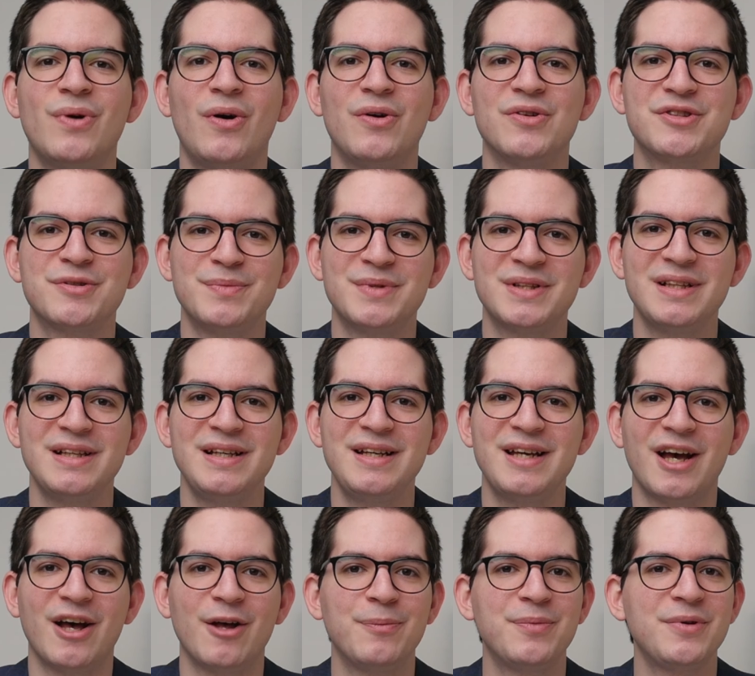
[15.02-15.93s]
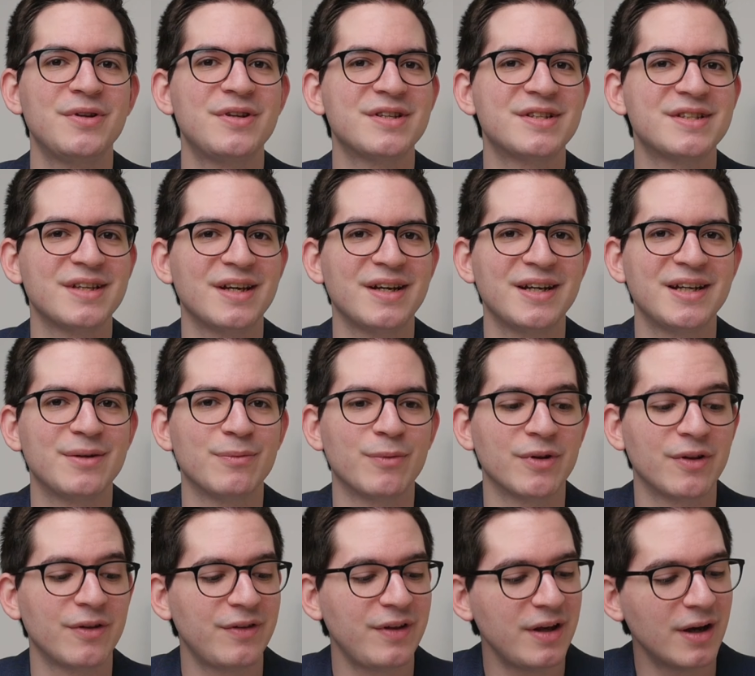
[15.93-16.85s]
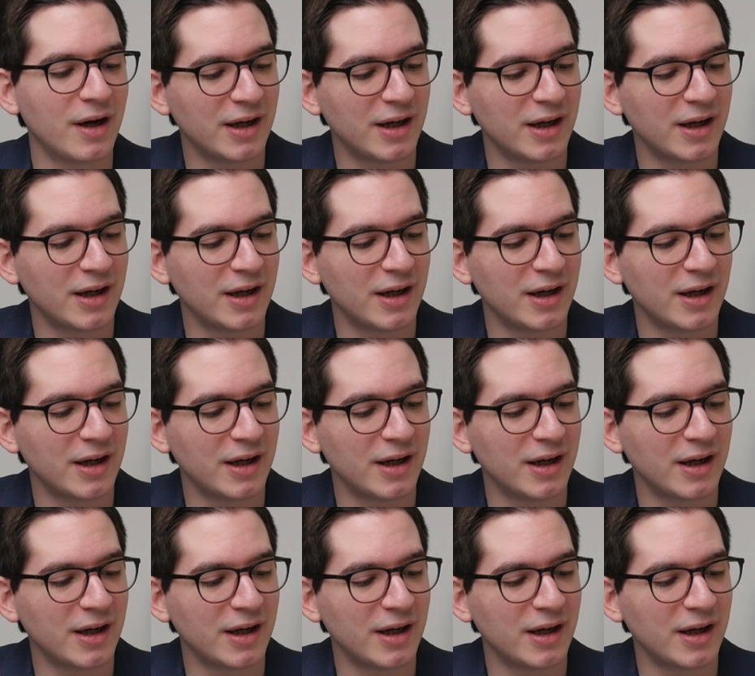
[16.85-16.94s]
ultimately help you decide whether the